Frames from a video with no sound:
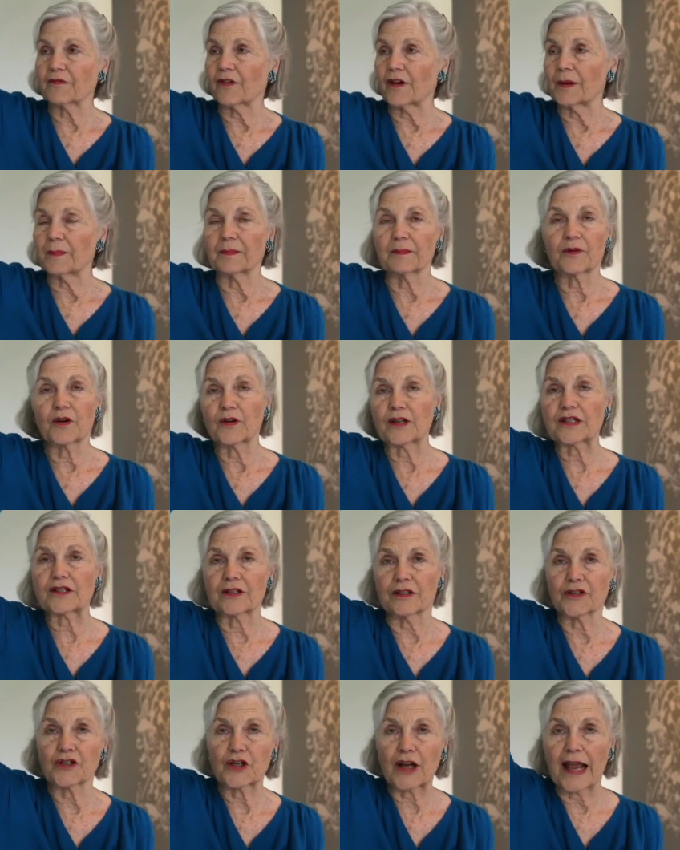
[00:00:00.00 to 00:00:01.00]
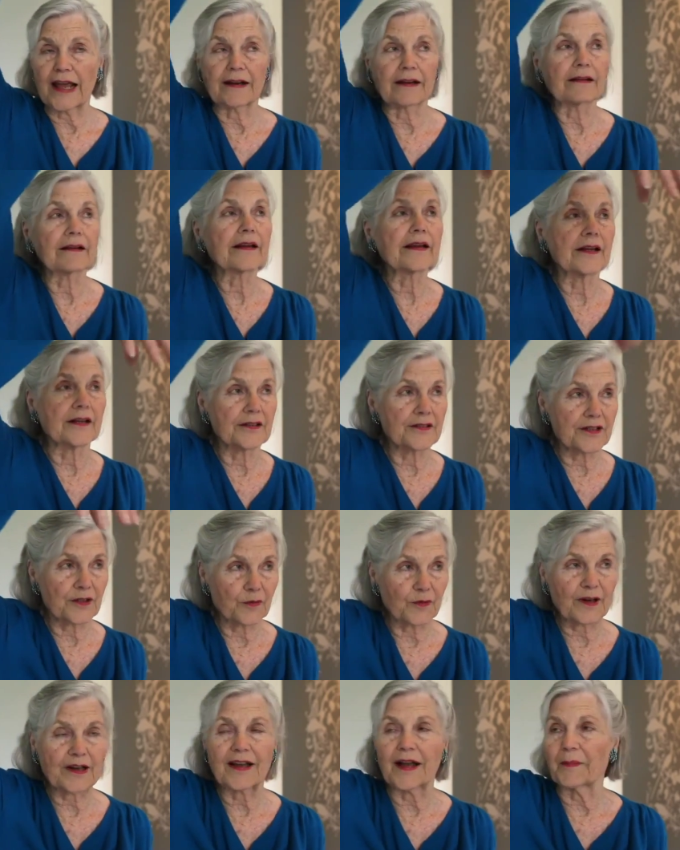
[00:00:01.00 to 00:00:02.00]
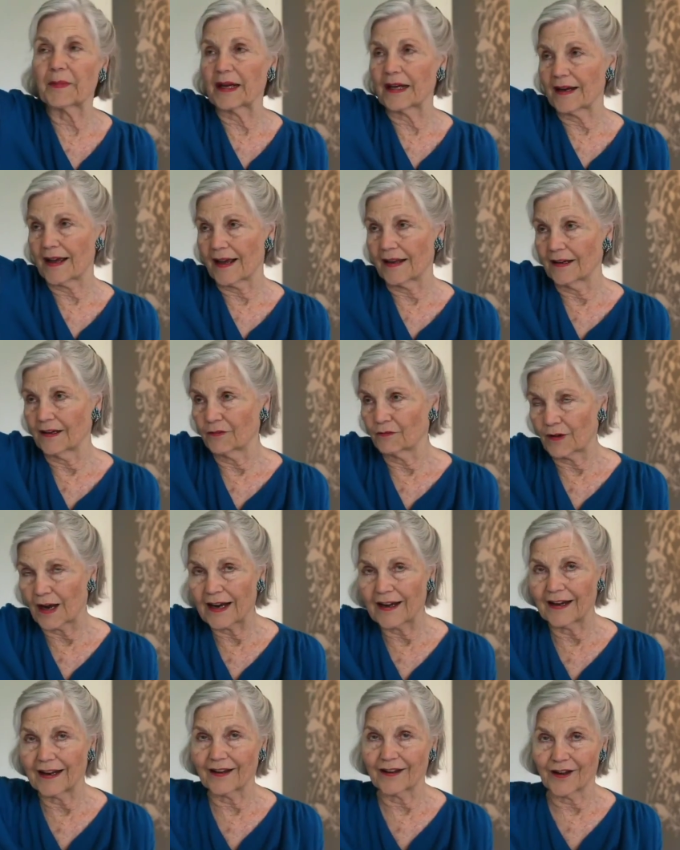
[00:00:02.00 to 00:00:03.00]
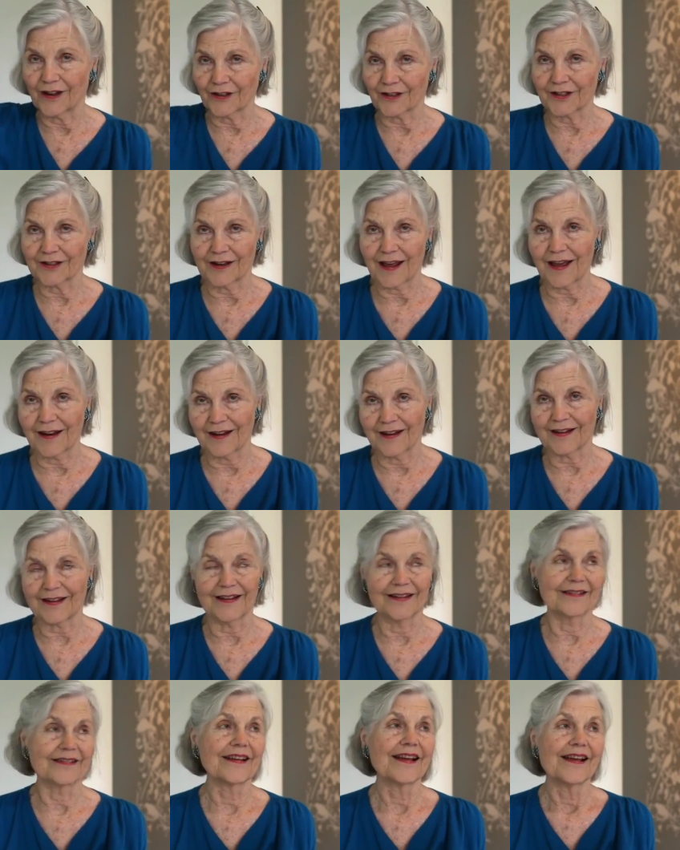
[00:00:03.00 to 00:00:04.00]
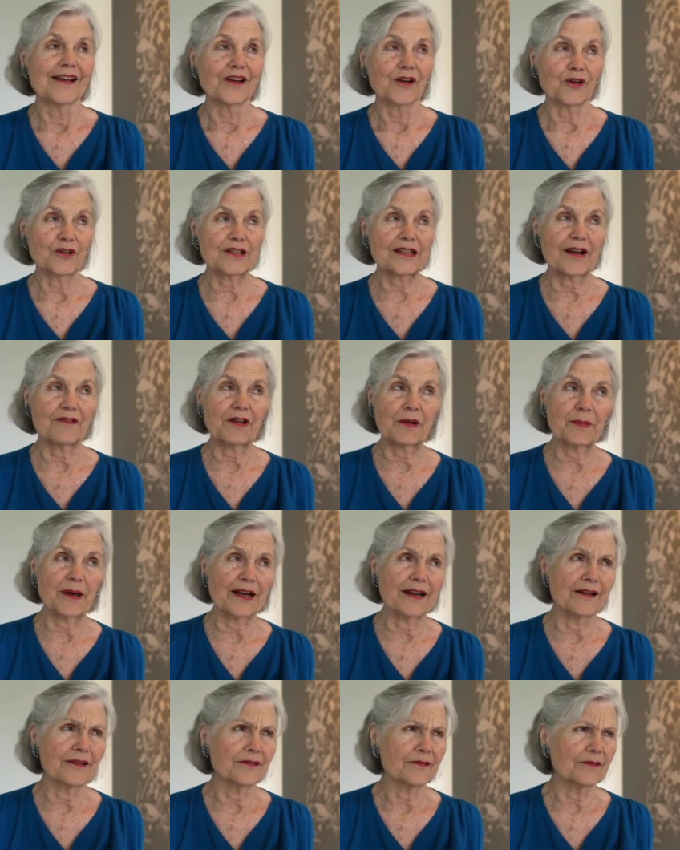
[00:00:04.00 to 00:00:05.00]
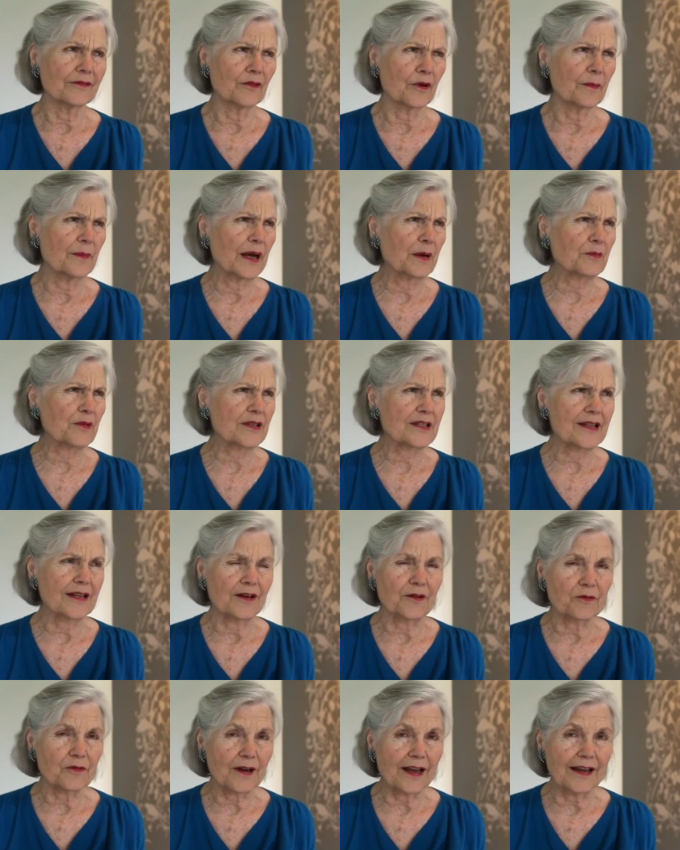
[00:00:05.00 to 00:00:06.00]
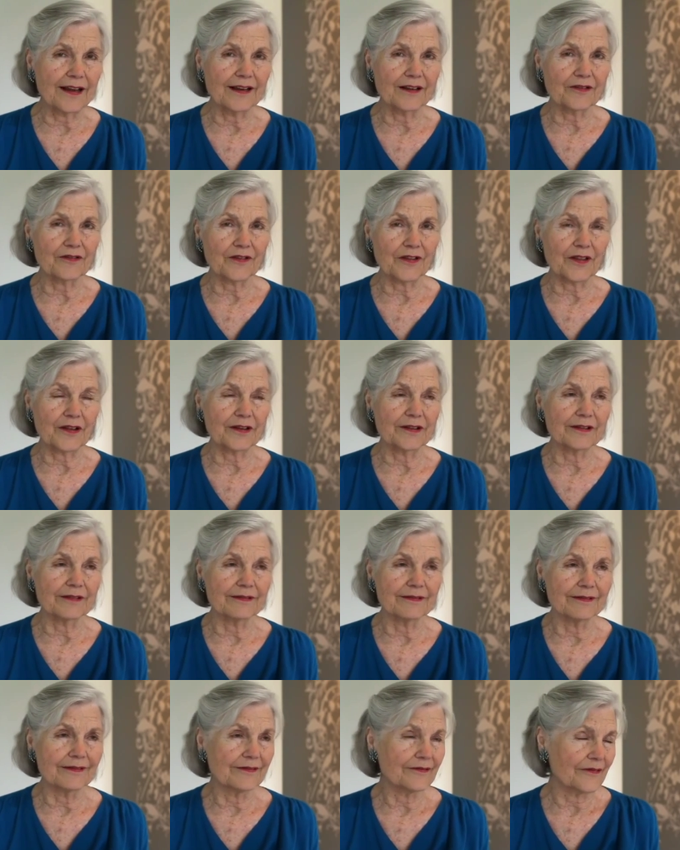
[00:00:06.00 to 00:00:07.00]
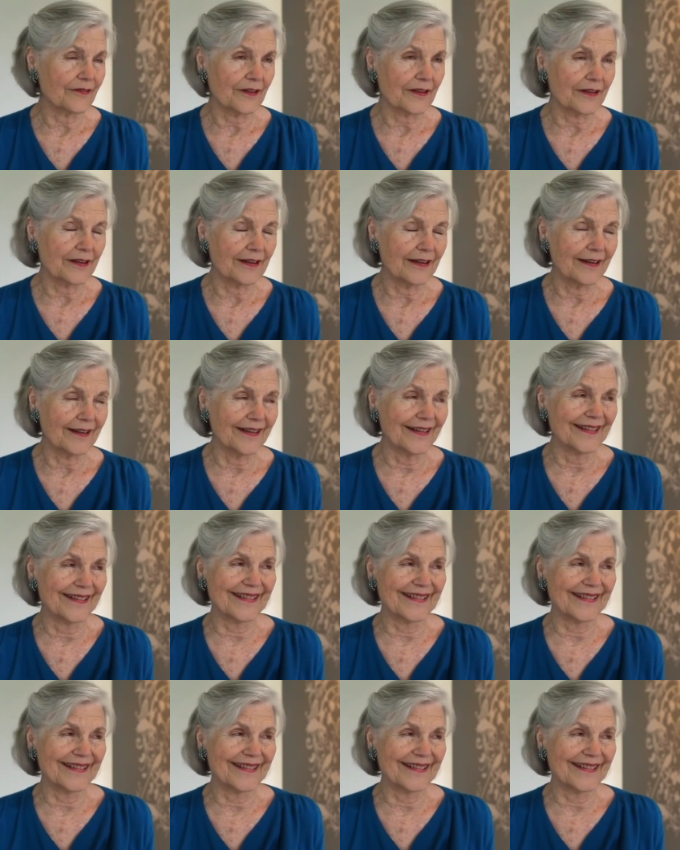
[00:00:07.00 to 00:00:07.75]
from crystal chandeliers that were coming down and raining on Tlaloc. And of course, everybody remembers that it rained for the for the uh,